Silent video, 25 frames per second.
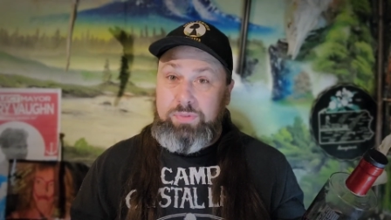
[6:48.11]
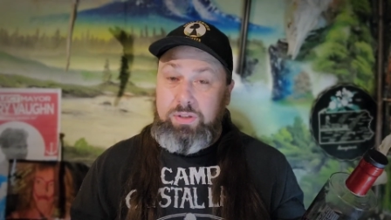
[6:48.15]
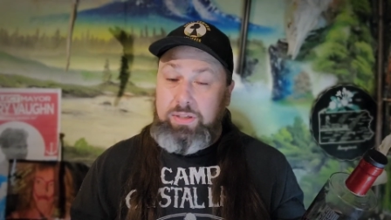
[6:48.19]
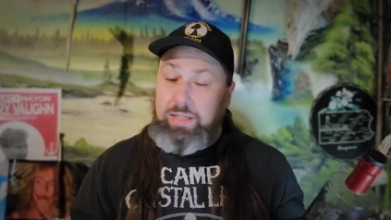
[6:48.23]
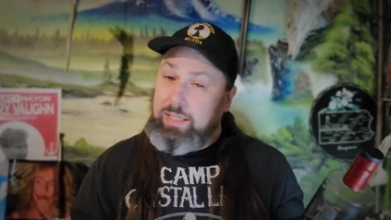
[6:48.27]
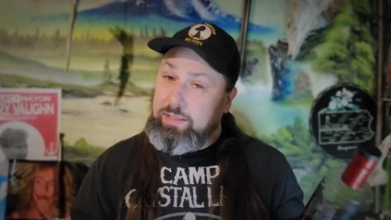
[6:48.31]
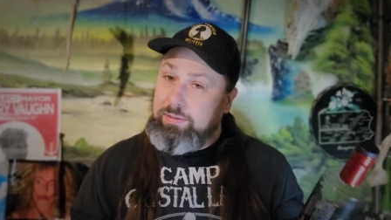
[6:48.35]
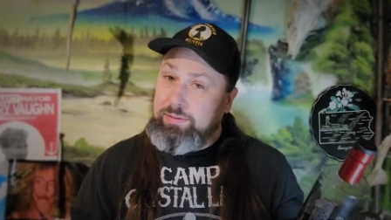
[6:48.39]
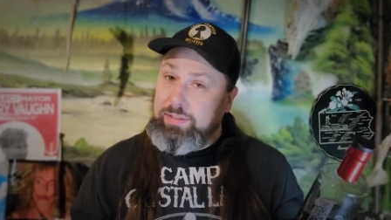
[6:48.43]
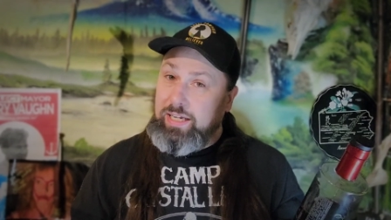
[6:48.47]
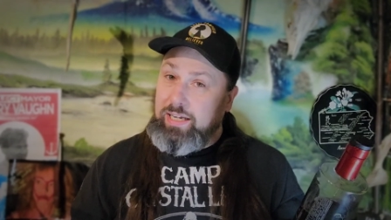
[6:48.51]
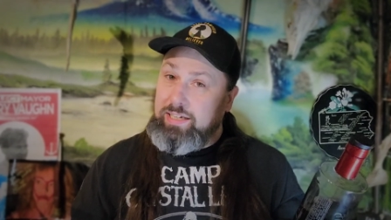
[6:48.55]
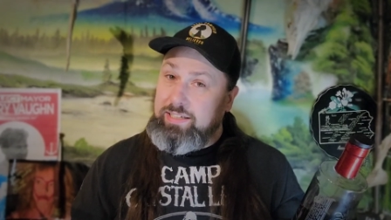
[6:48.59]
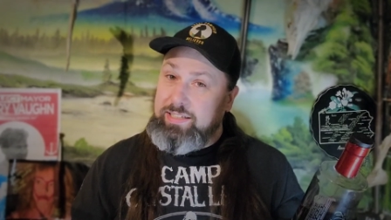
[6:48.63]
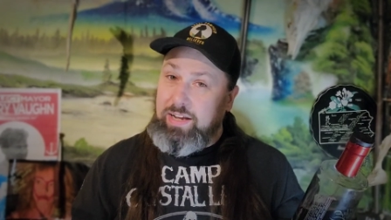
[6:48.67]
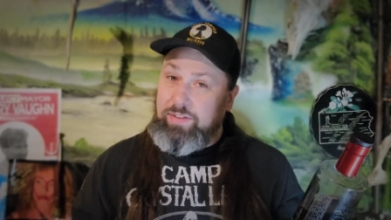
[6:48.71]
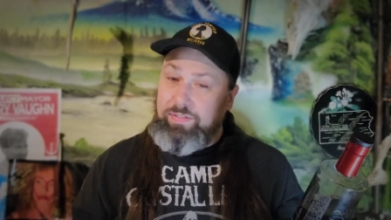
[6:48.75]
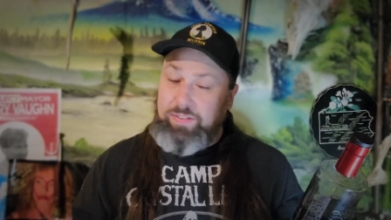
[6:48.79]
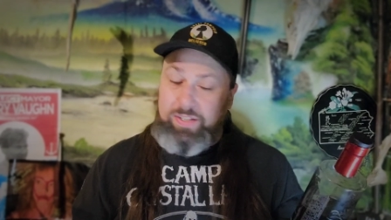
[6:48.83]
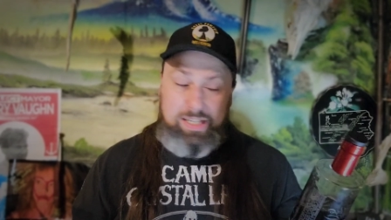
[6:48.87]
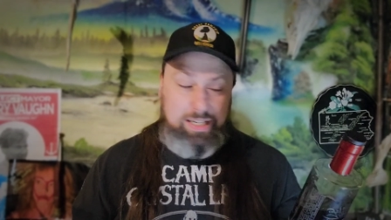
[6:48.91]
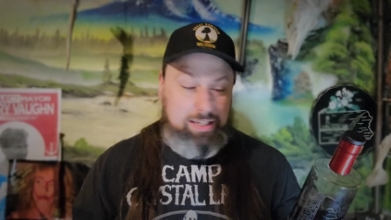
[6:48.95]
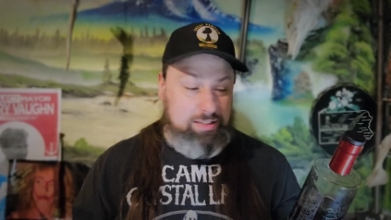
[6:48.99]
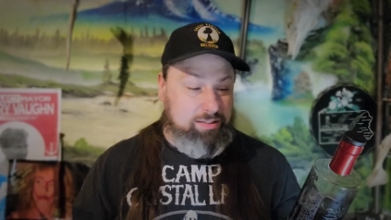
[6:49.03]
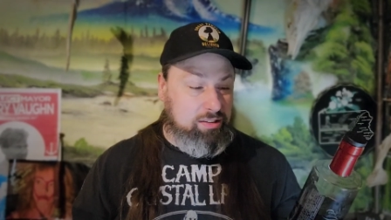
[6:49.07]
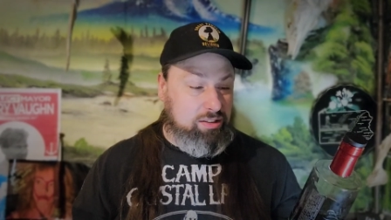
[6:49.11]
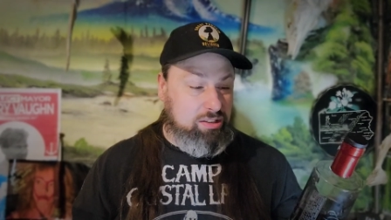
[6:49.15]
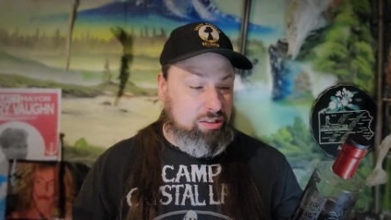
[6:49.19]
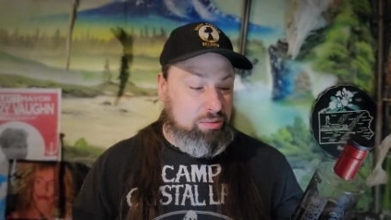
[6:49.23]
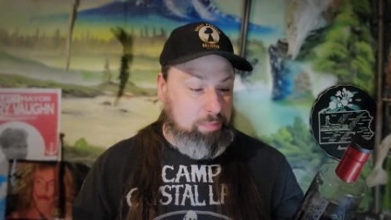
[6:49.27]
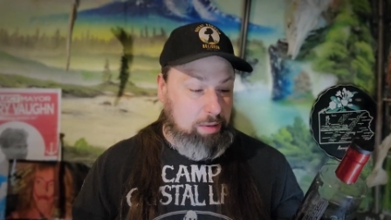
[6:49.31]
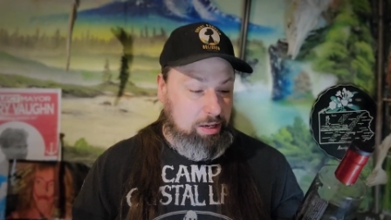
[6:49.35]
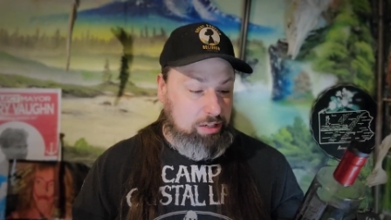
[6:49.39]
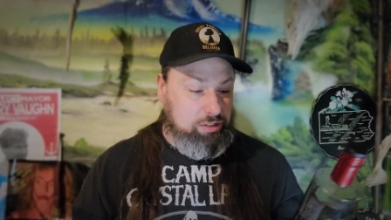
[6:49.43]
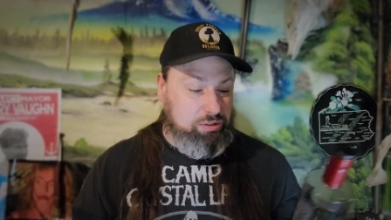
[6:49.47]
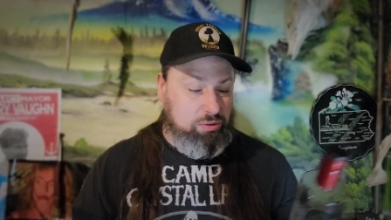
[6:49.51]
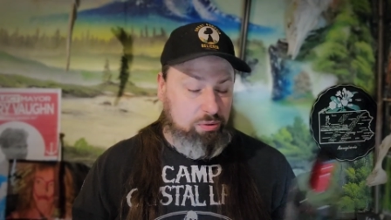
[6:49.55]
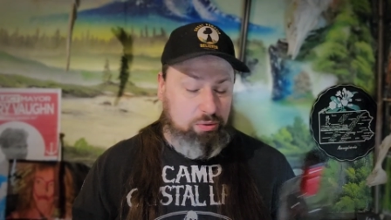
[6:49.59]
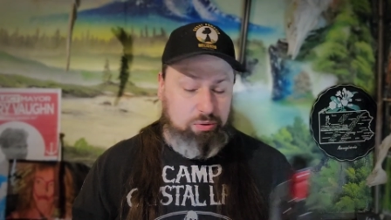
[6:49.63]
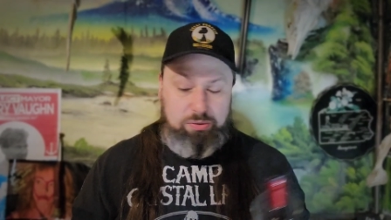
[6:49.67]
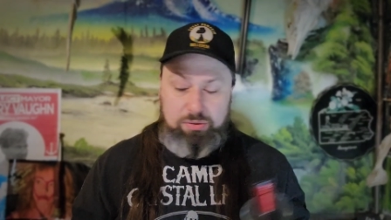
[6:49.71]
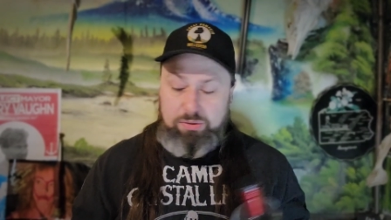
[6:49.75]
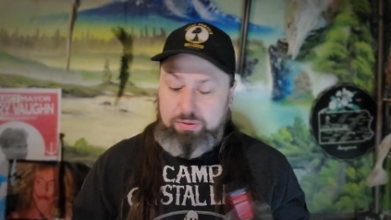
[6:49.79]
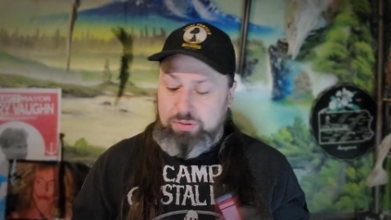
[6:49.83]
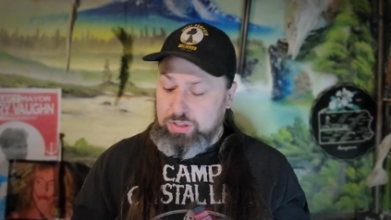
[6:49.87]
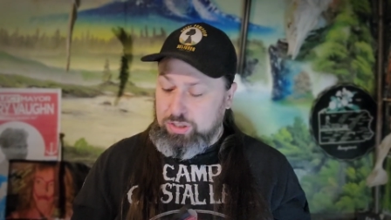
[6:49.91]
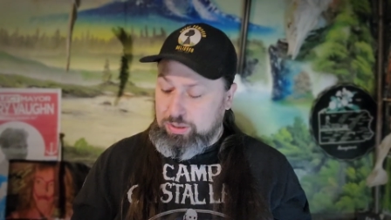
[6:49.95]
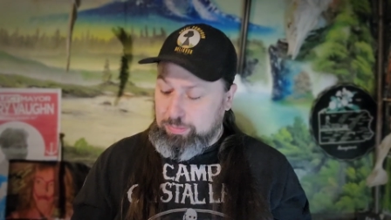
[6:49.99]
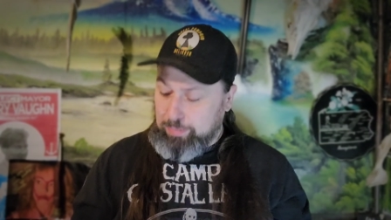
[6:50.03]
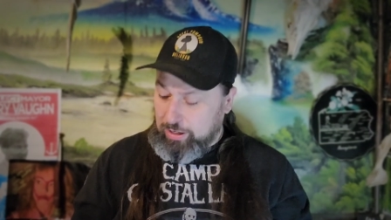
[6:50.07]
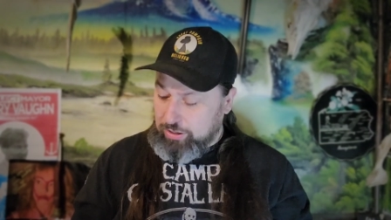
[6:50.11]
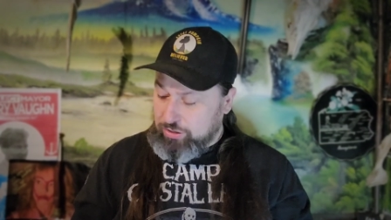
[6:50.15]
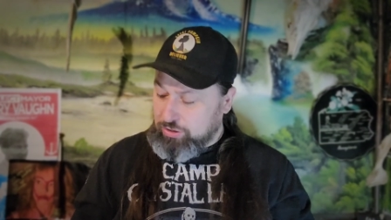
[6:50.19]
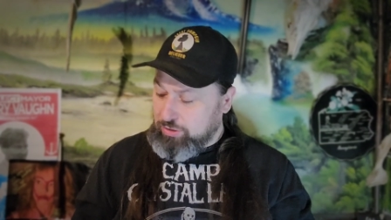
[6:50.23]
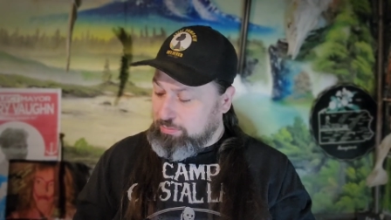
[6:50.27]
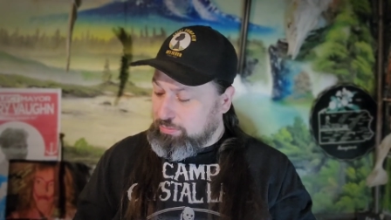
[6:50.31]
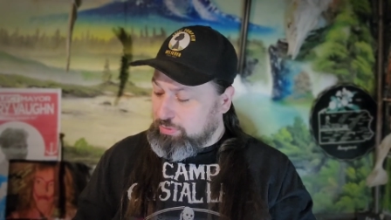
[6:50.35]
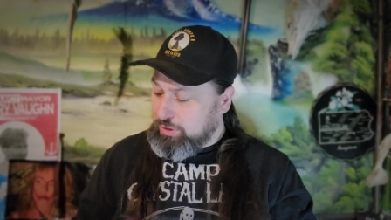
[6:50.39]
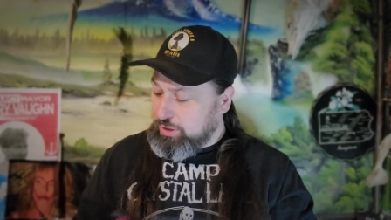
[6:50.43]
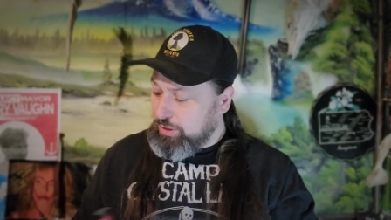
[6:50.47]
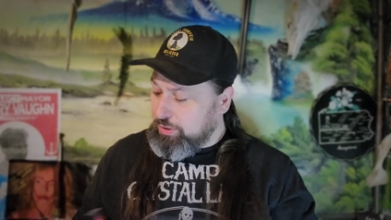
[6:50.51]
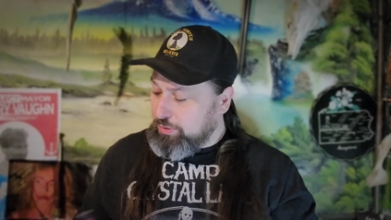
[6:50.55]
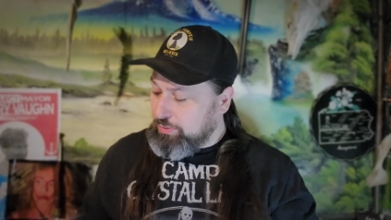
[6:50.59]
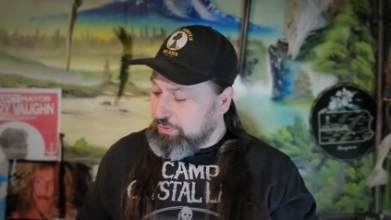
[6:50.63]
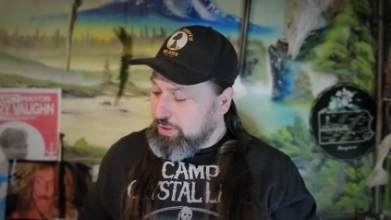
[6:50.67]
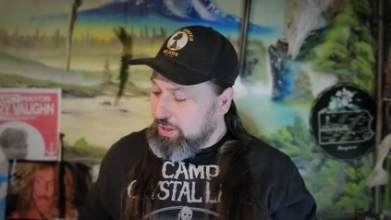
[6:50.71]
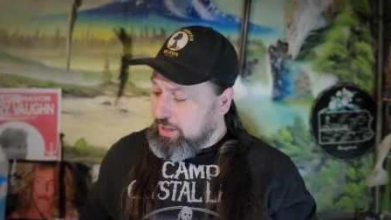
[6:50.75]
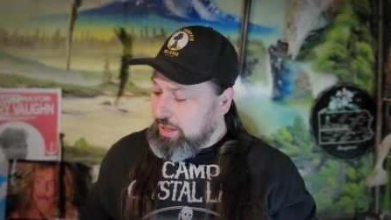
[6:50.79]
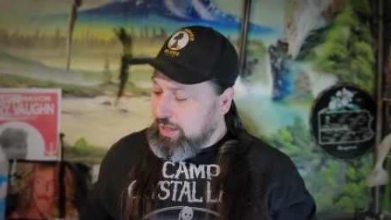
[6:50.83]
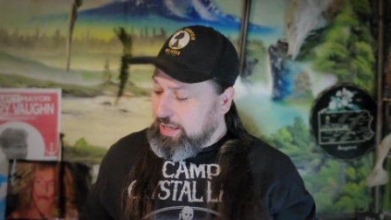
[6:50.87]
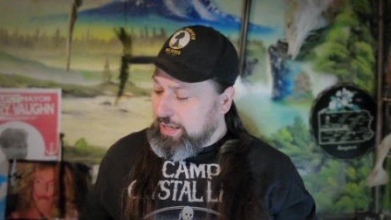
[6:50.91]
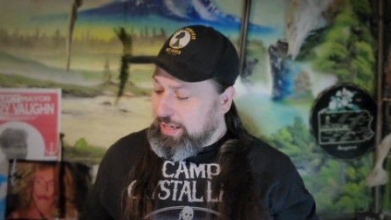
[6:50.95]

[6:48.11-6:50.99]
Well, it definitely is a special, special brew.